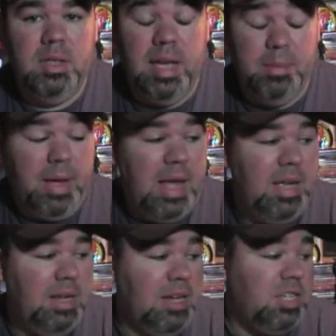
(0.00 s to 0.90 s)
came
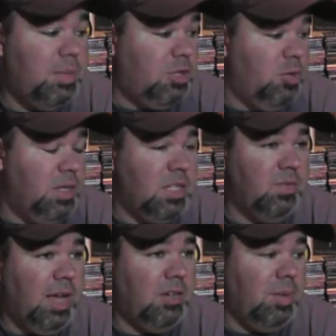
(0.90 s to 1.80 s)
by, and he actually gave me two pieces
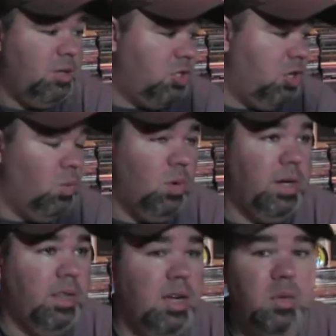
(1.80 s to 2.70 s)
of vinyl. I'm going to show you
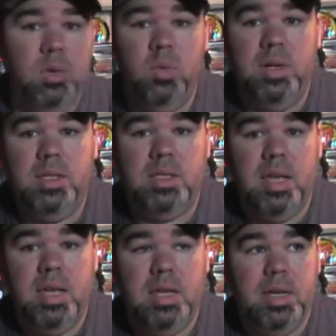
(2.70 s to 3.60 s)
one. The other one was
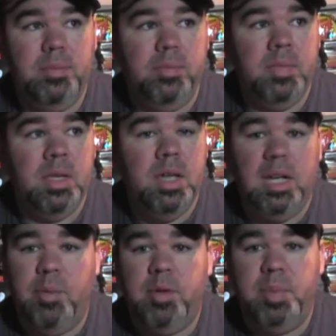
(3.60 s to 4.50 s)
a
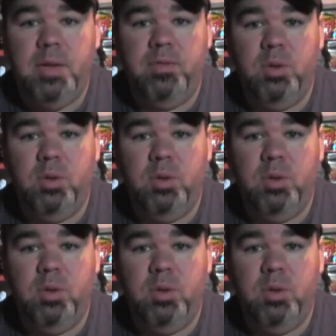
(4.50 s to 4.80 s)
copy of Pink